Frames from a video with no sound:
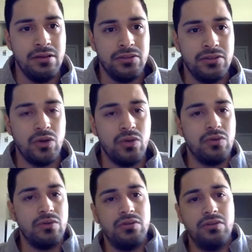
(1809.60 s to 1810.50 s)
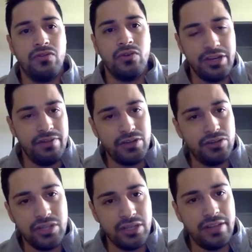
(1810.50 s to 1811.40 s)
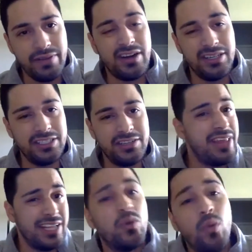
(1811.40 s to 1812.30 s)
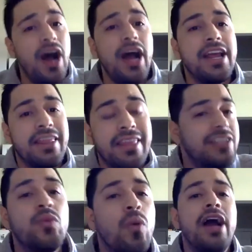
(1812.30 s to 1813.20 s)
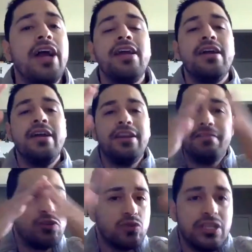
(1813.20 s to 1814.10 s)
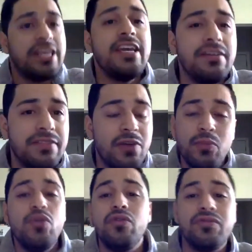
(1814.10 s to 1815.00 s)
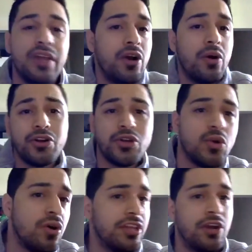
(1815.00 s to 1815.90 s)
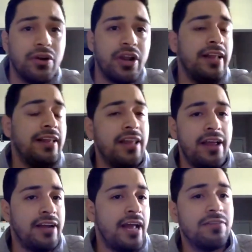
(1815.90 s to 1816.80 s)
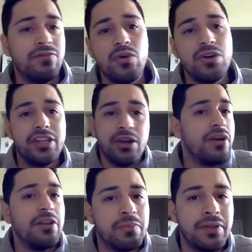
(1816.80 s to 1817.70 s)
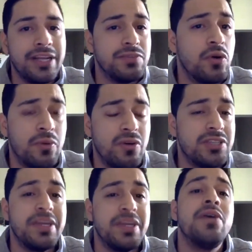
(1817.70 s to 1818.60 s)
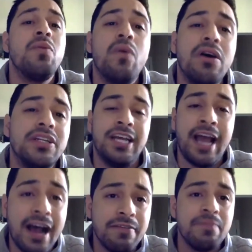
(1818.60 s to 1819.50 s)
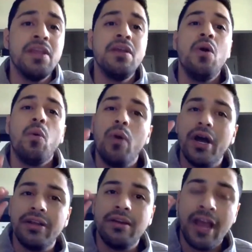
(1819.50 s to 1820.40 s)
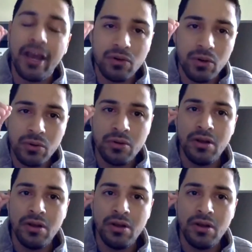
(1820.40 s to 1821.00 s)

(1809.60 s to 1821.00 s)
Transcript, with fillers: So for individuals to live in constant fear, that's why, that is why individuals leave, they move, they go to New York, they go to California, they go to other places more progressive because they want to have what hetero